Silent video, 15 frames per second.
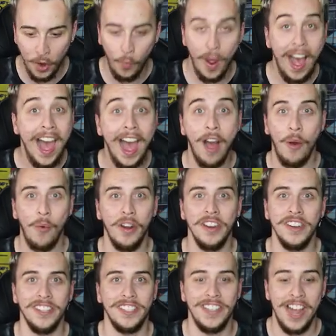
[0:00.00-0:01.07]
Wow, what
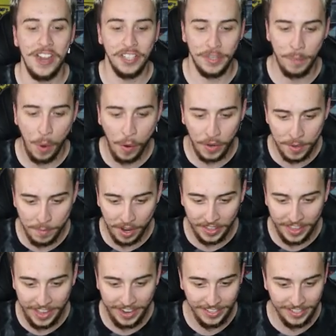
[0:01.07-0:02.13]
a nostalgic Pokemon that